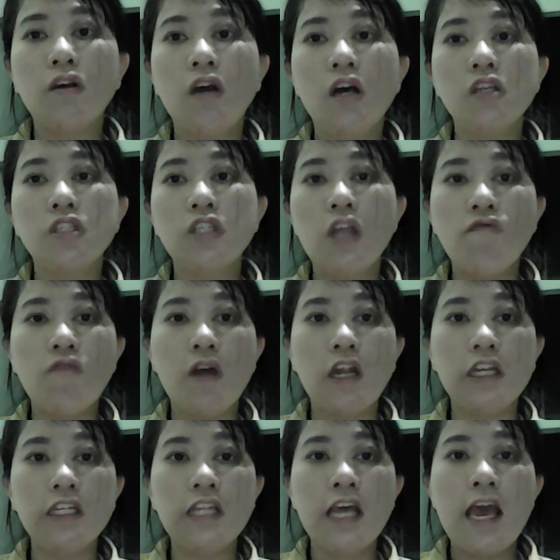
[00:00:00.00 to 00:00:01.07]

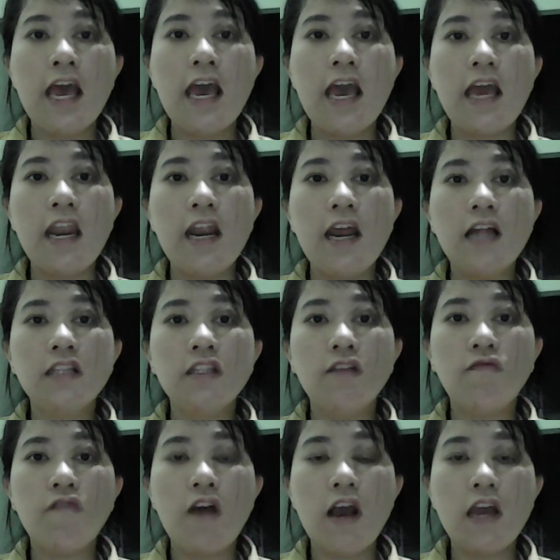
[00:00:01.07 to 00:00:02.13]
achievement and
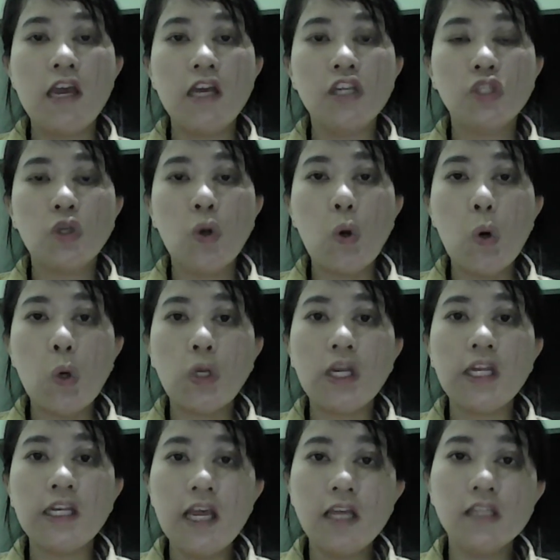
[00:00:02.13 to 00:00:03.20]
identifying schools in
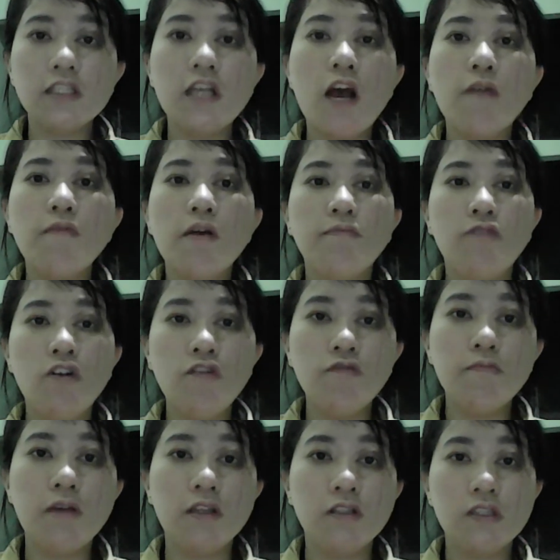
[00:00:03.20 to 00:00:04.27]
need of
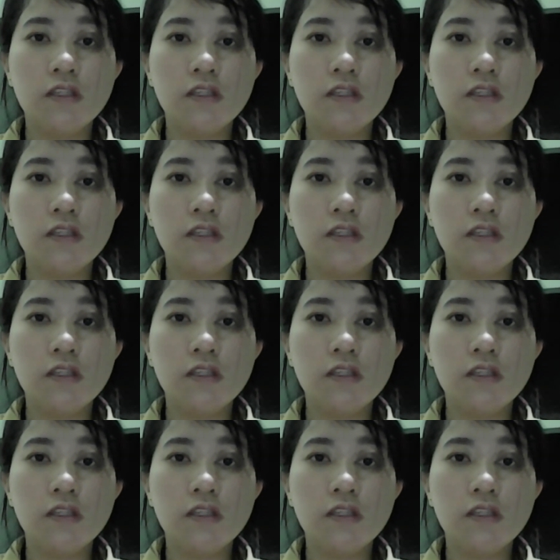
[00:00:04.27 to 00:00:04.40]
improvement.